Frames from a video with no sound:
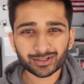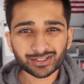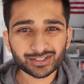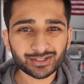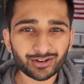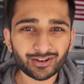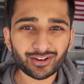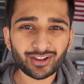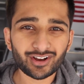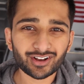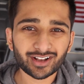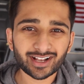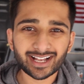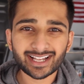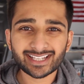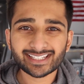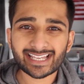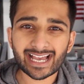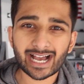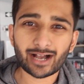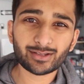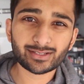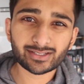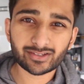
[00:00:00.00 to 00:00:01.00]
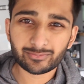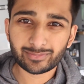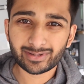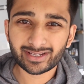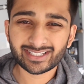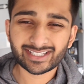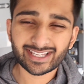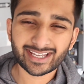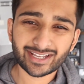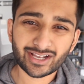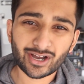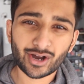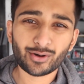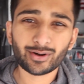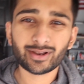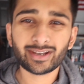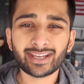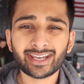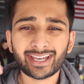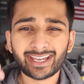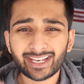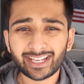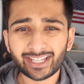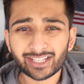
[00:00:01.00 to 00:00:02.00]
What's going on, guys? How's everybody's day going?
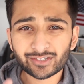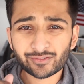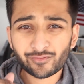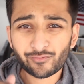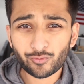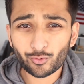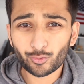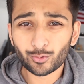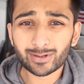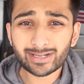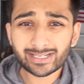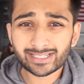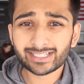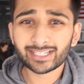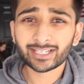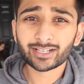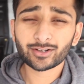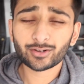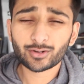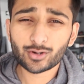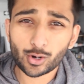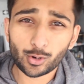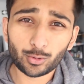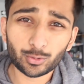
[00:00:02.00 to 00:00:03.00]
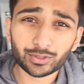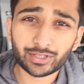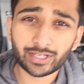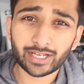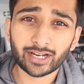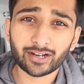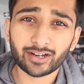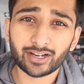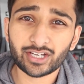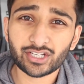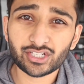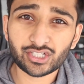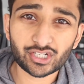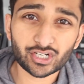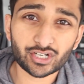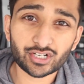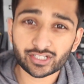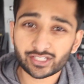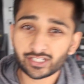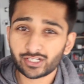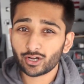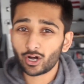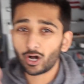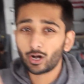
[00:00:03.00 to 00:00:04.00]
It is freezing cold here in
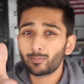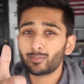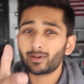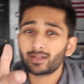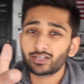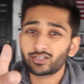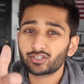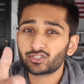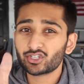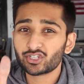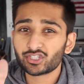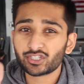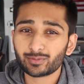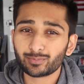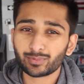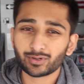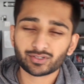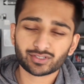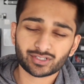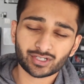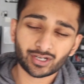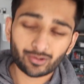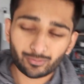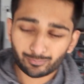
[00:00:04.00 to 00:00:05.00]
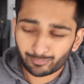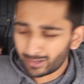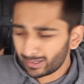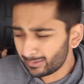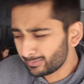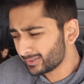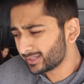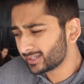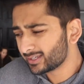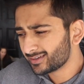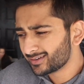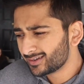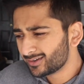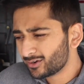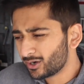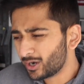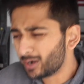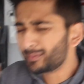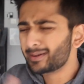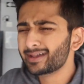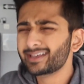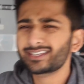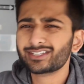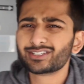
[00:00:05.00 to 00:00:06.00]
Jersey. All my New Jersey bros know. Probably
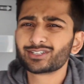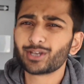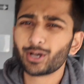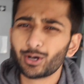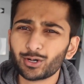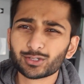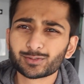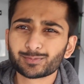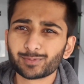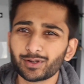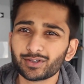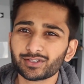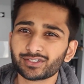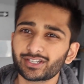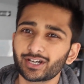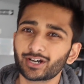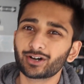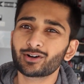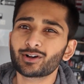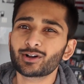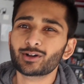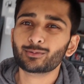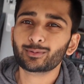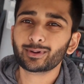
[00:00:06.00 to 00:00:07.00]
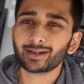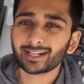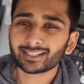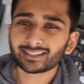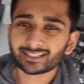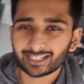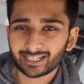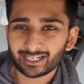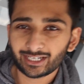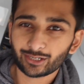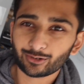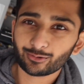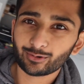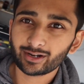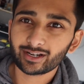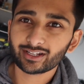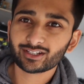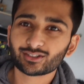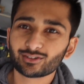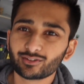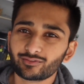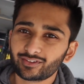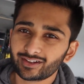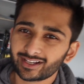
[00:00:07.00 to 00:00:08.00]
all my East Coast bros know. We got the heater running,
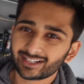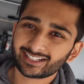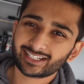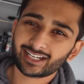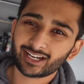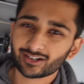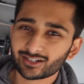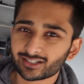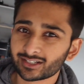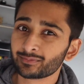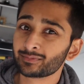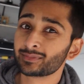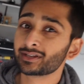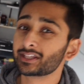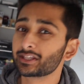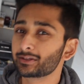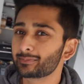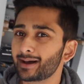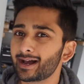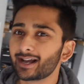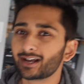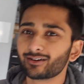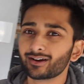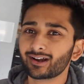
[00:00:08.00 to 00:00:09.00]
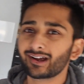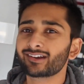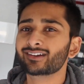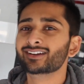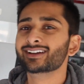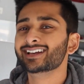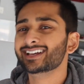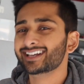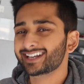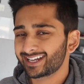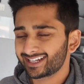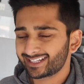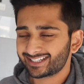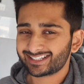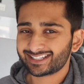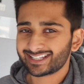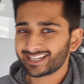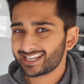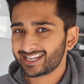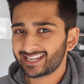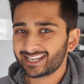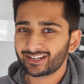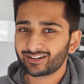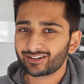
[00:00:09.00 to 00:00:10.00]
so if you guys hear something in the background, it's the
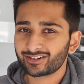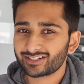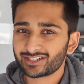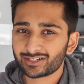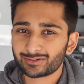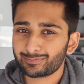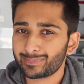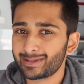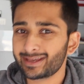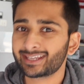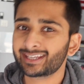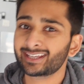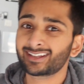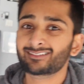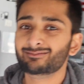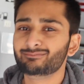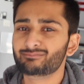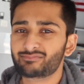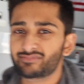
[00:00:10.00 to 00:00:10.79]
heater just making